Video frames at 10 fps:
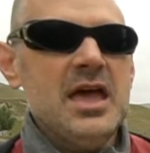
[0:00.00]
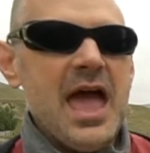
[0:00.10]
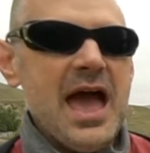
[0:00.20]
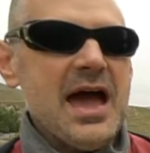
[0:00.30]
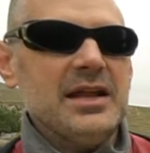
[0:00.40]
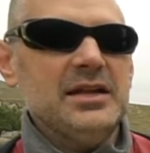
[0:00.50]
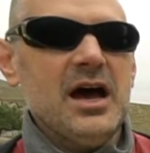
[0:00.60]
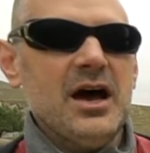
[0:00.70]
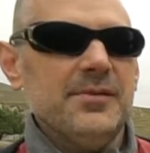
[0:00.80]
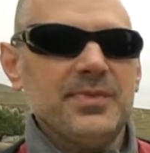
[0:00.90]
and
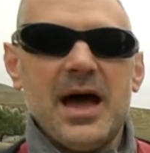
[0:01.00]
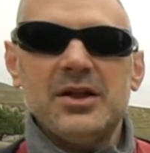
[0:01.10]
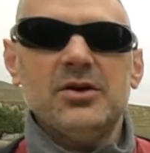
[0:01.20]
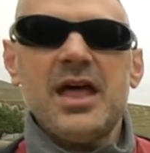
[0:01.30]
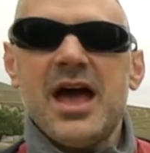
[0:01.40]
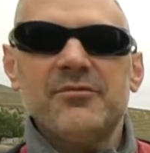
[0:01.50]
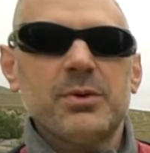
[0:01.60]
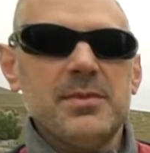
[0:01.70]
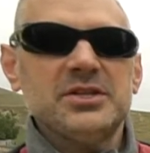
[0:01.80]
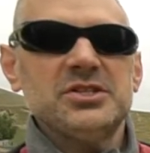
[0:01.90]
I don't have
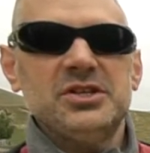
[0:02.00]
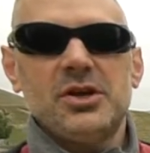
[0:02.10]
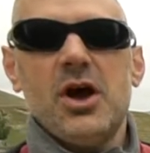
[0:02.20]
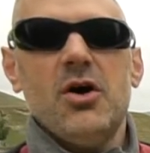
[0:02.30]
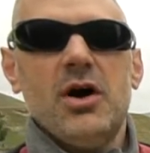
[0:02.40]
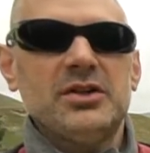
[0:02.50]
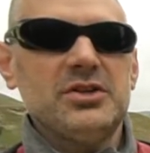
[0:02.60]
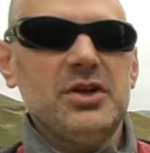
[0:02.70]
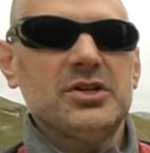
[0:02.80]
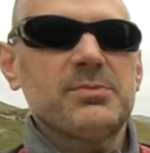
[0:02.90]
permission to go onto
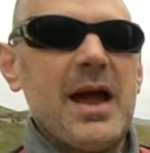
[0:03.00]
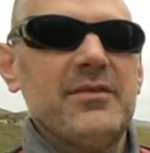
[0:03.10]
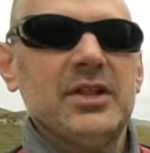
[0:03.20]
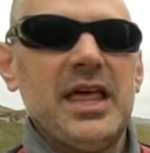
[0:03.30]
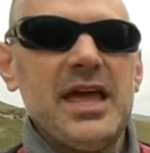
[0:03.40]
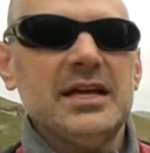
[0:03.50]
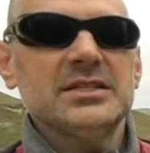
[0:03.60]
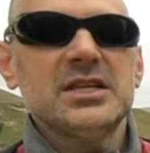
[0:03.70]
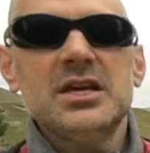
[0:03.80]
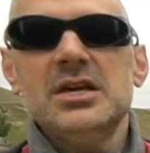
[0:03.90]
those private
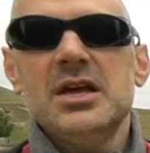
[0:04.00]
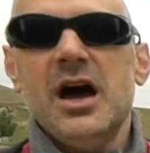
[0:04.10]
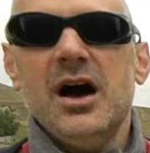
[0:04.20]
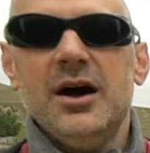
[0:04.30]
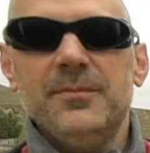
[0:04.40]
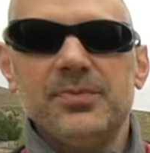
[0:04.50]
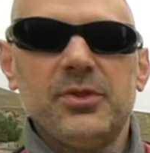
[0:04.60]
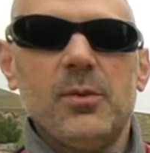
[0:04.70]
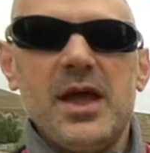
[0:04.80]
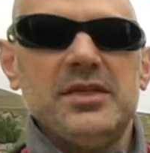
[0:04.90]
lands
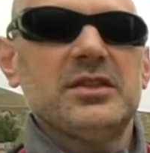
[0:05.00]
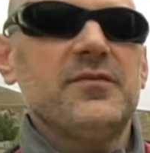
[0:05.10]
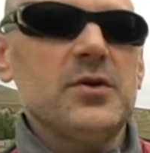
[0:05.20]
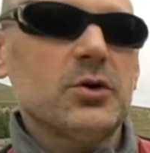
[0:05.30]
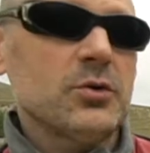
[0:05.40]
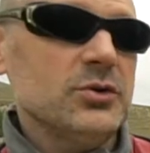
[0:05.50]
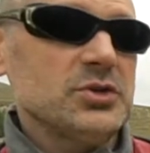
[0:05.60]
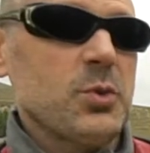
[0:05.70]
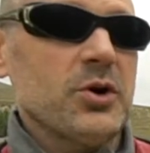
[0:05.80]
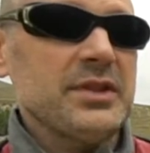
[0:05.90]
the way that the field
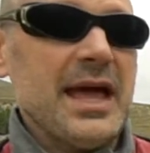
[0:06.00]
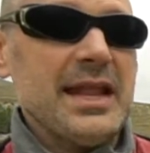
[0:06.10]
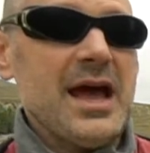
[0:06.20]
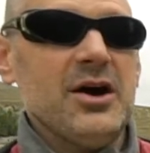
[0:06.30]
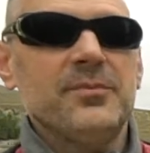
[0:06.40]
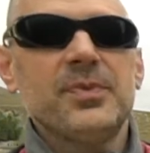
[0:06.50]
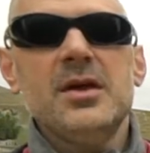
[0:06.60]
crews worked that out.